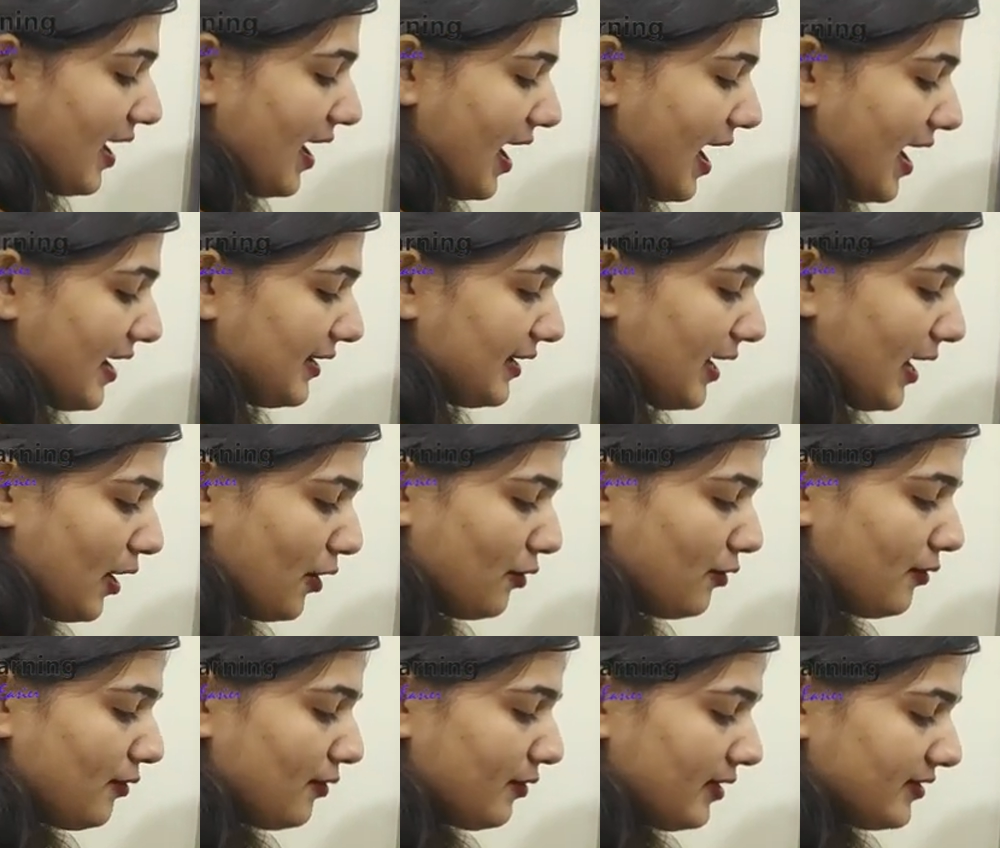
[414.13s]
And
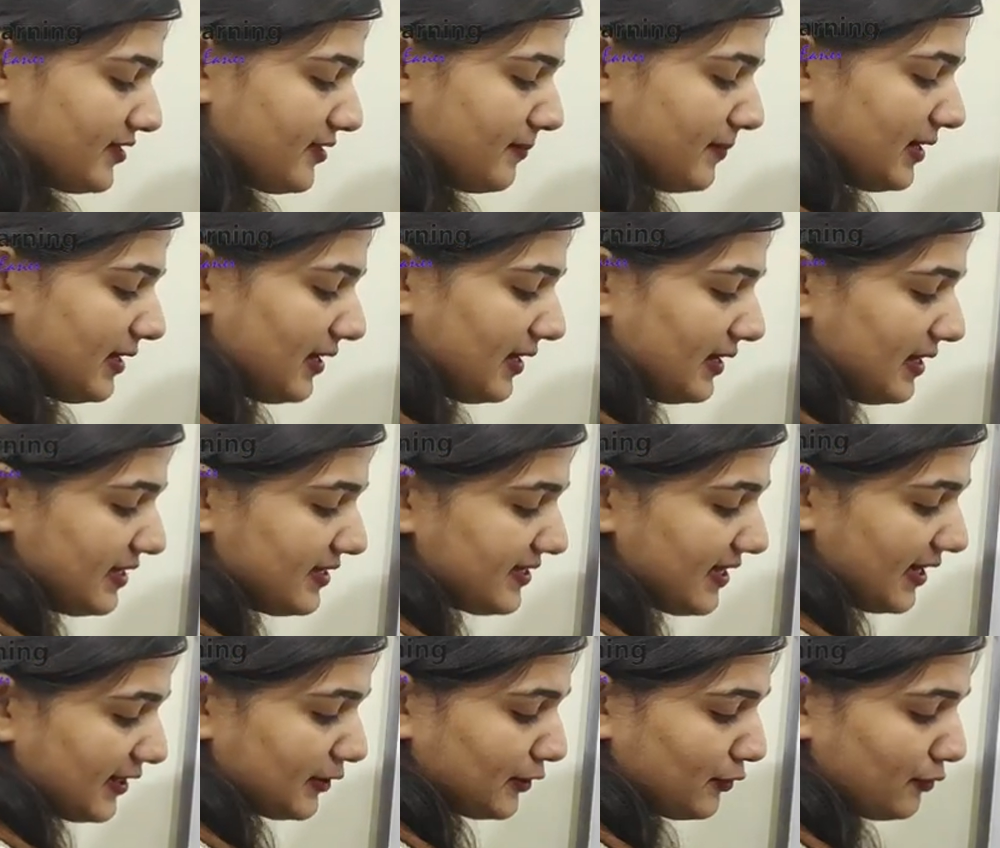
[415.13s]
now similarly,
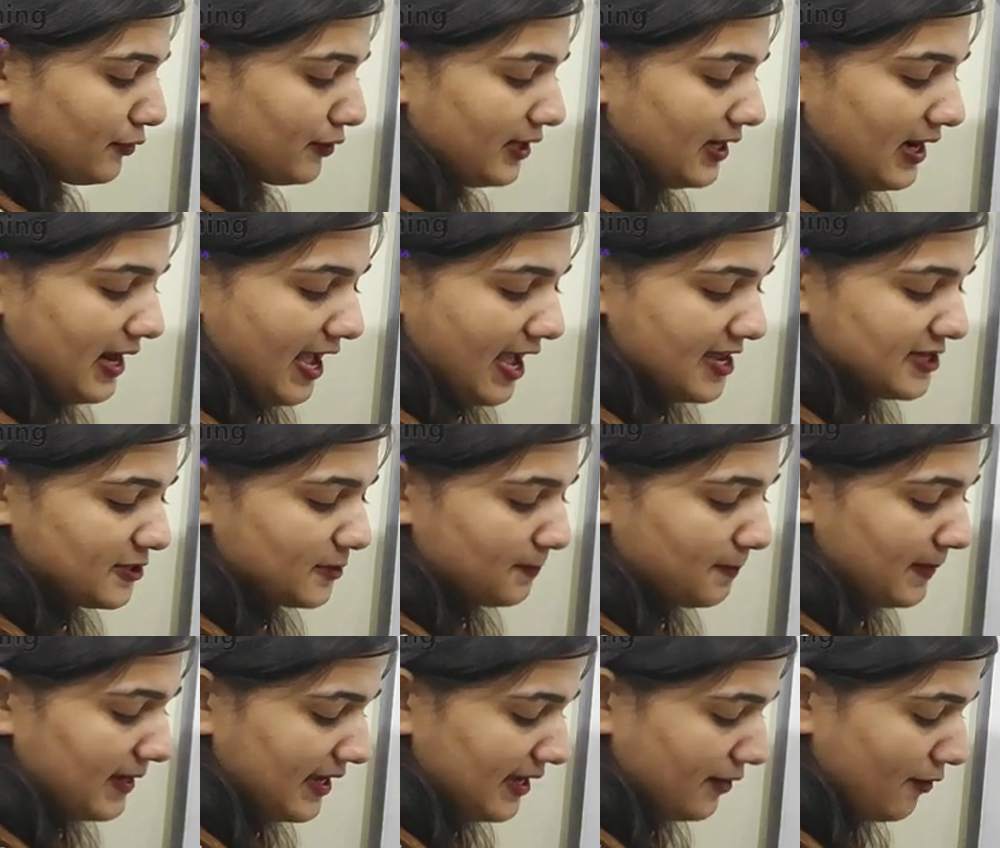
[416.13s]
sectoral
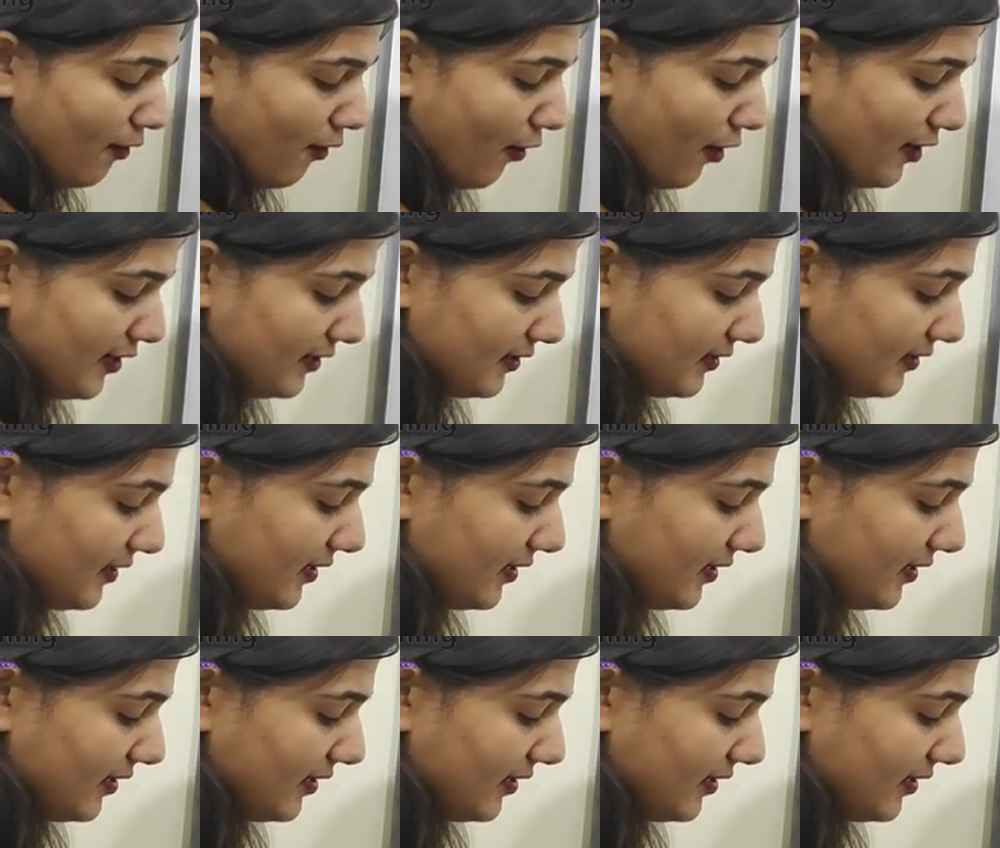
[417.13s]
H-plane horn,